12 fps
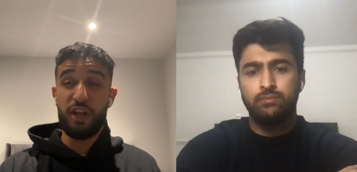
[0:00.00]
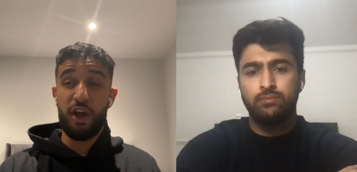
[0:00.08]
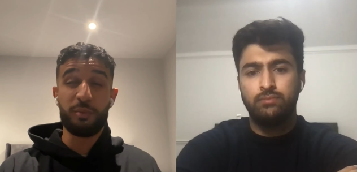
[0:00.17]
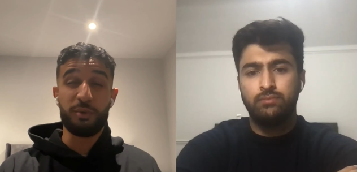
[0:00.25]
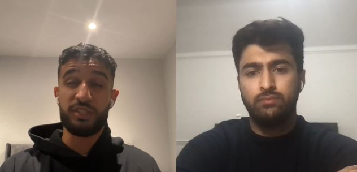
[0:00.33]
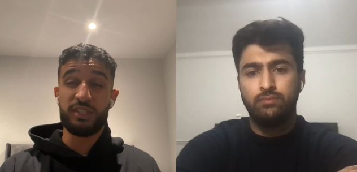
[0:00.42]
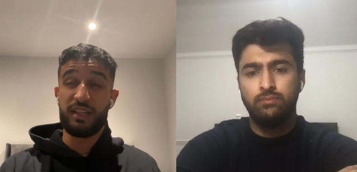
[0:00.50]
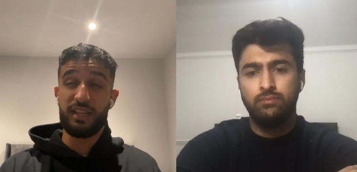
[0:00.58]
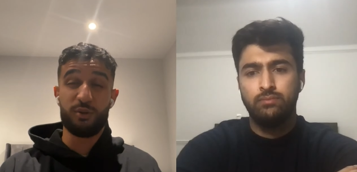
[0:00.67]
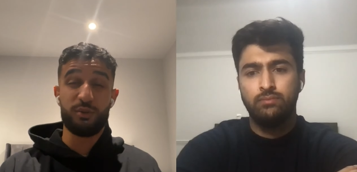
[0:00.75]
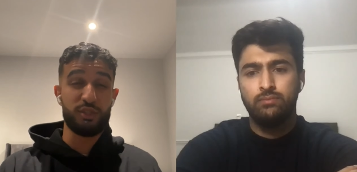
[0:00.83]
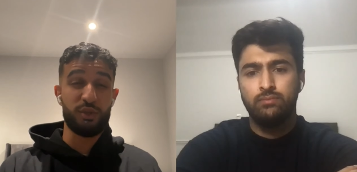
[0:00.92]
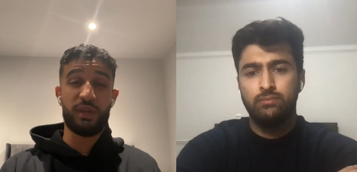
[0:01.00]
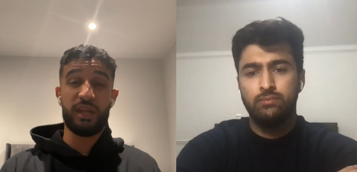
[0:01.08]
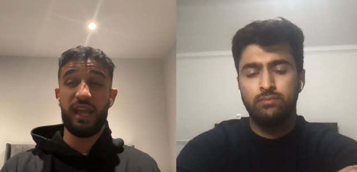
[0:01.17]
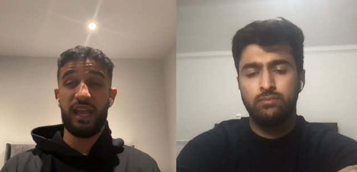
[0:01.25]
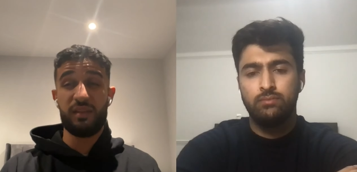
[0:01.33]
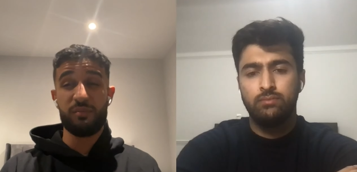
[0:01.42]
Speaker 1: Starmer said that was
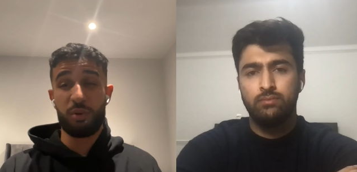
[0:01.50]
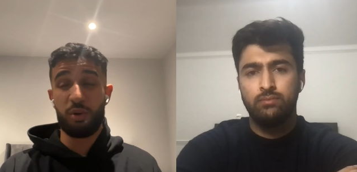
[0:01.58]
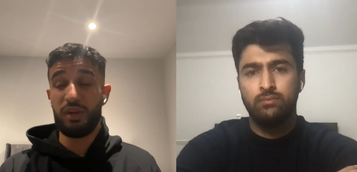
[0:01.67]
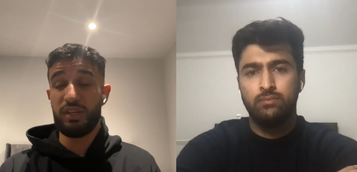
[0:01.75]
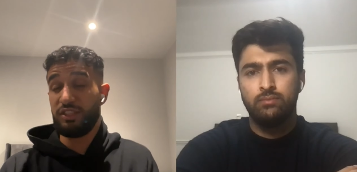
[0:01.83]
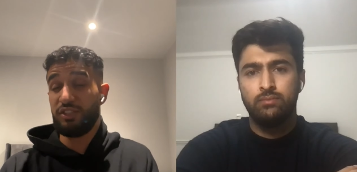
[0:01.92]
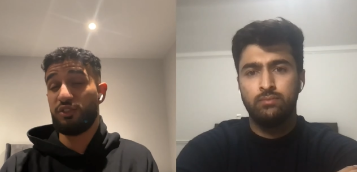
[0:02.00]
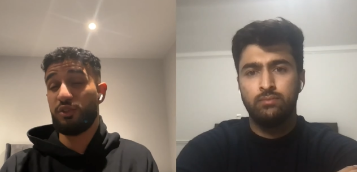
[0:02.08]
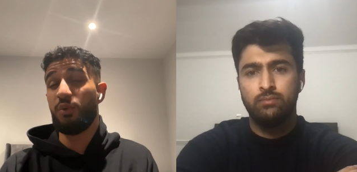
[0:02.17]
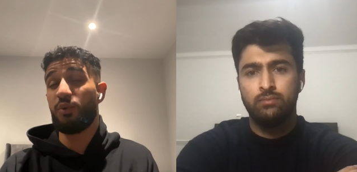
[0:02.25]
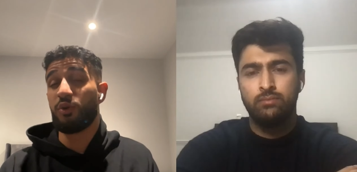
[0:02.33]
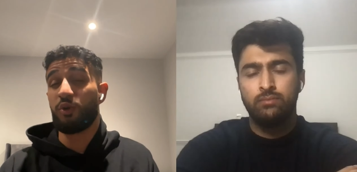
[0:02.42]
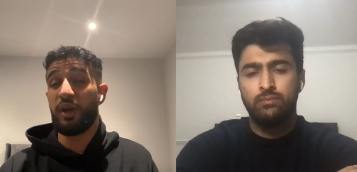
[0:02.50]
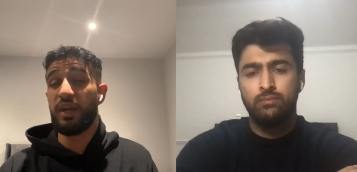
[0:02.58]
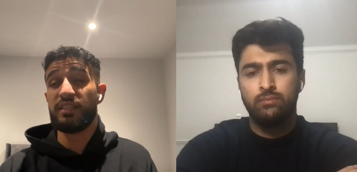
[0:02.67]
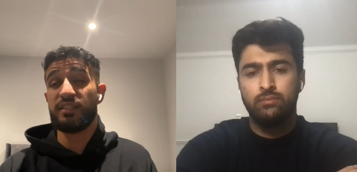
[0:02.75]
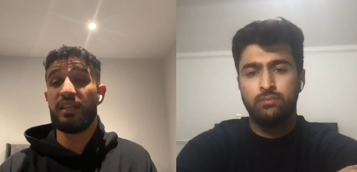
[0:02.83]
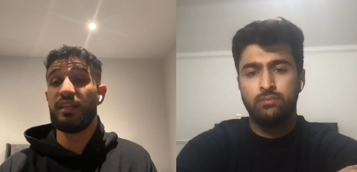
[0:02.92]
okay, bro. It is so
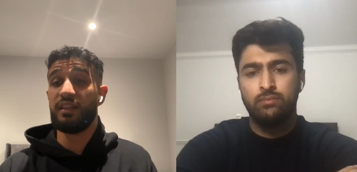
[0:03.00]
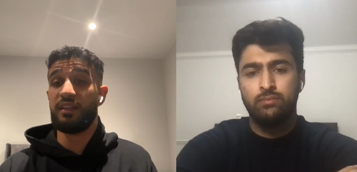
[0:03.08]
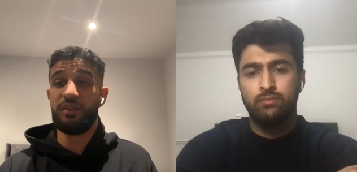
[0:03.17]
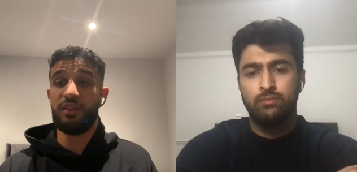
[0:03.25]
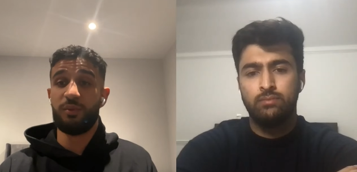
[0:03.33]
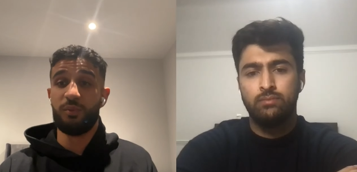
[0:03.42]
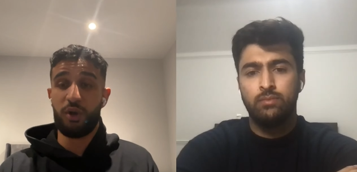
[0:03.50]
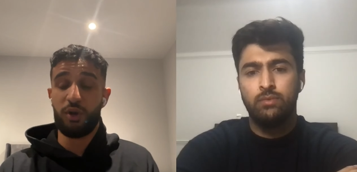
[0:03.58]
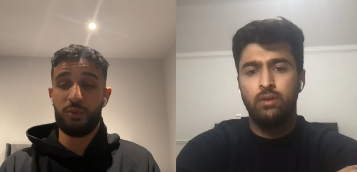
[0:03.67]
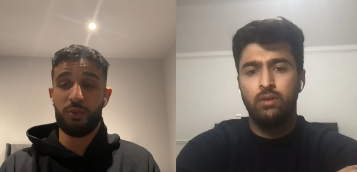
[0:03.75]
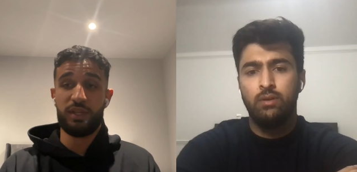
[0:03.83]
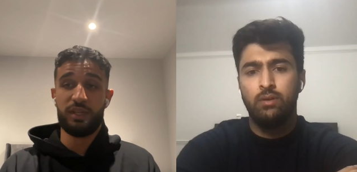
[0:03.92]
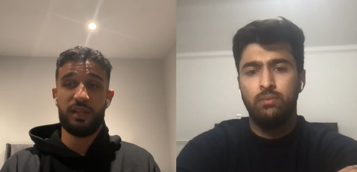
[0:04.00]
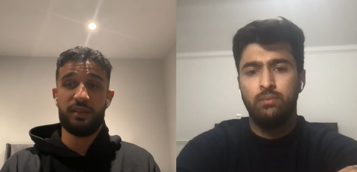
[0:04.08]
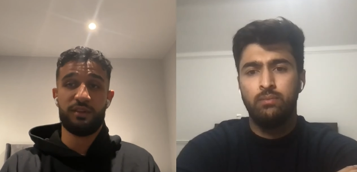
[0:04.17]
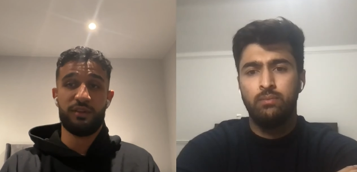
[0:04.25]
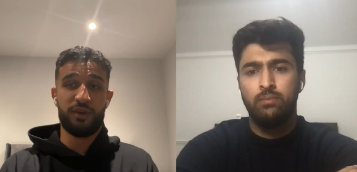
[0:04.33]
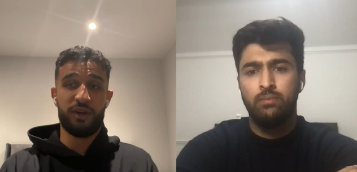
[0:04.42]
crazy the the world yeah. we
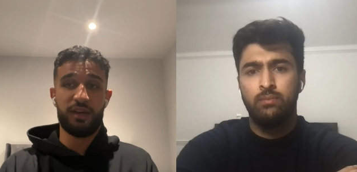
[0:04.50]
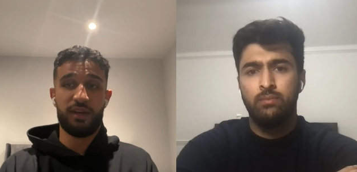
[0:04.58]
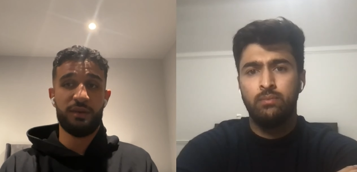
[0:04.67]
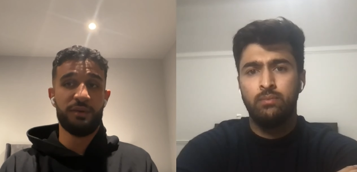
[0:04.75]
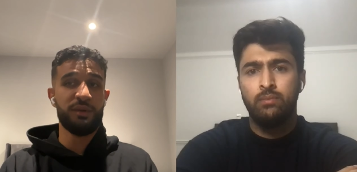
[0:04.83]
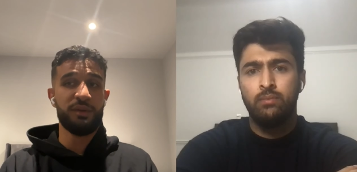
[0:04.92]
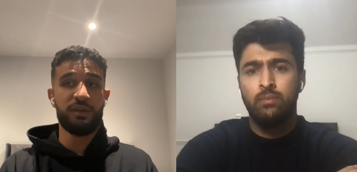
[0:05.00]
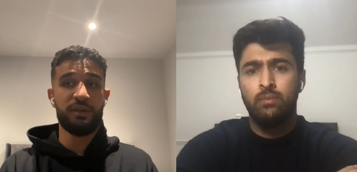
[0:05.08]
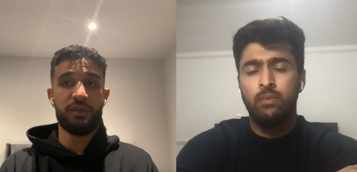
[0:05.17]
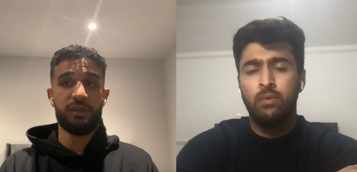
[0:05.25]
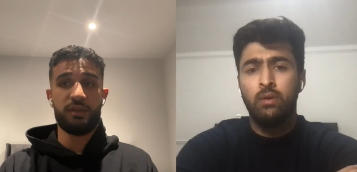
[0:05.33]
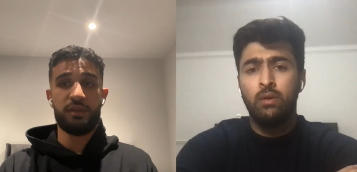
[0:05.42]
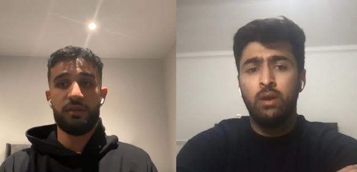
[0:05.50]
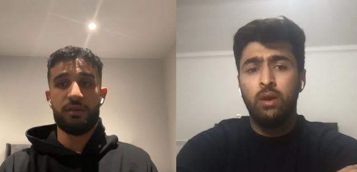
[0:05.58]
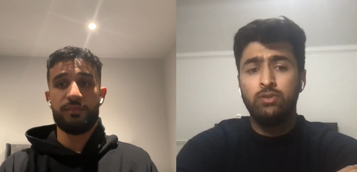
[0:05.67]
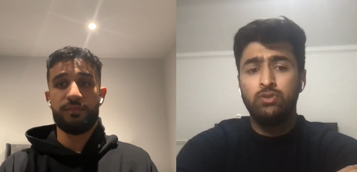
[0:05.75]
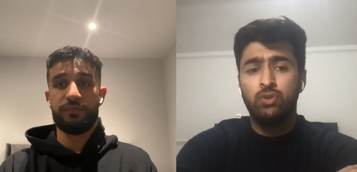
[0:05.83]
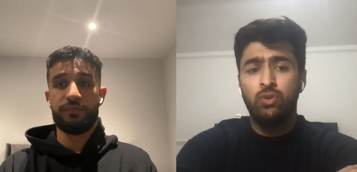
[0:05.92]
live in right now.
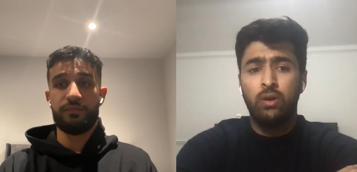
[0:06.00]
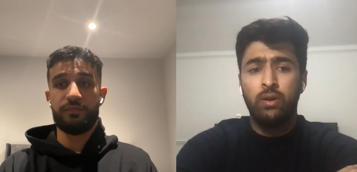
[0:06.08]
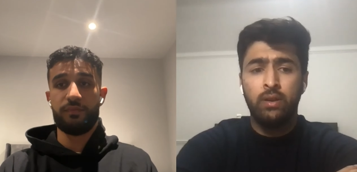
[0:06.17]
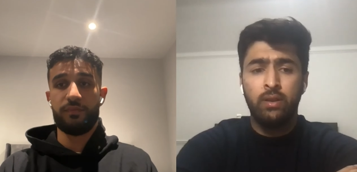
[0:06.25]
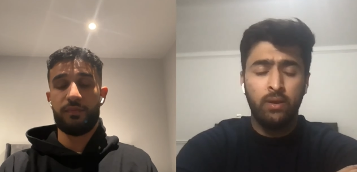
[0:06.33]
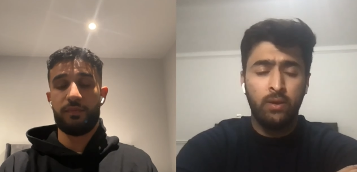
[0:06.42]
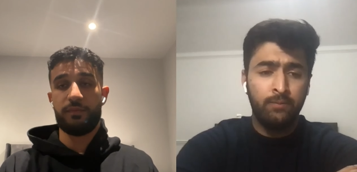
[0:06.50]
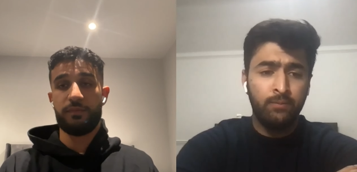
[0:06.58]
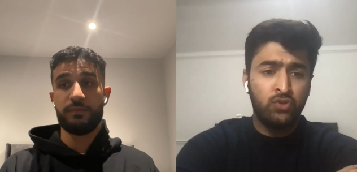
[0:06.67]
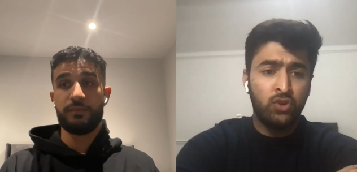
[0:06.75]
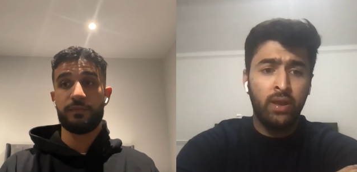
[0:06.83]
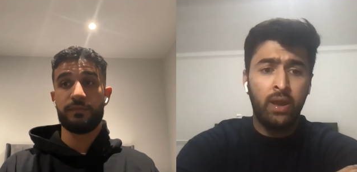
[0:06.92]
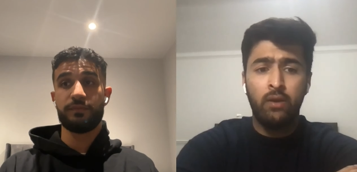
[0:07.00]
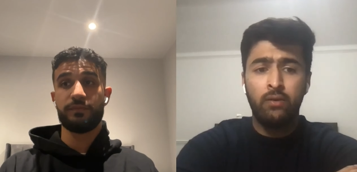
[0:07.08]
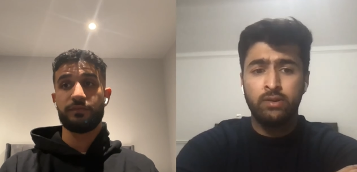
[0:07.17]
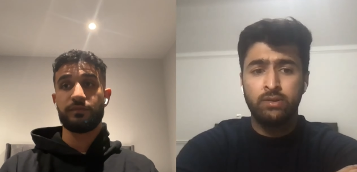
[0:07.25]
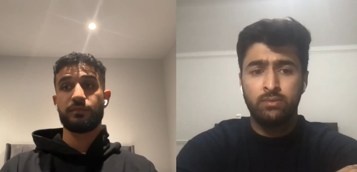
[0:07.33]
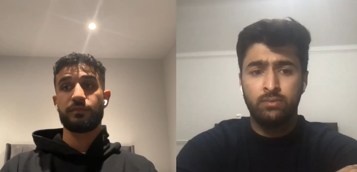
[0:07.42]
And you
Speaker 2: know another Johnny
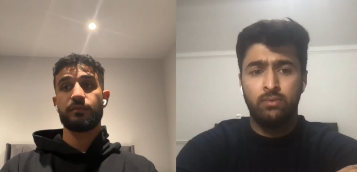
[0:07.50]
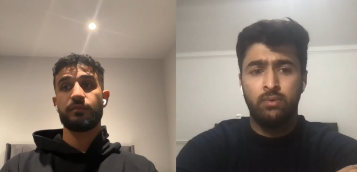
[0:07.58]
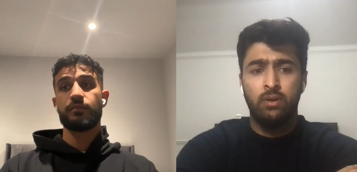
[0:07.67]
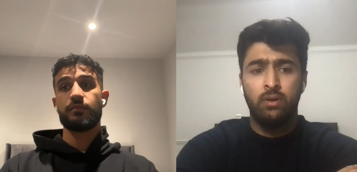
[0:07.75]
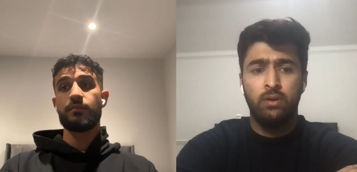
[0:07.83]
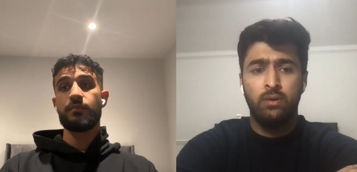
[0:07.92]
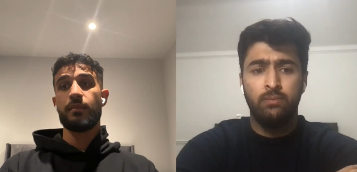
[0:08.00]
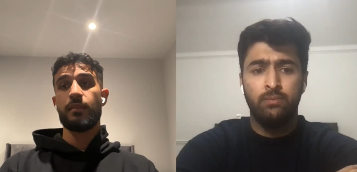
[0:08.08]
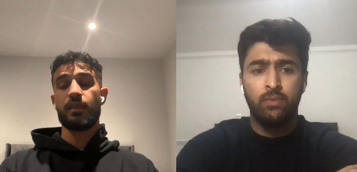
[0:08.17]
Harris, um,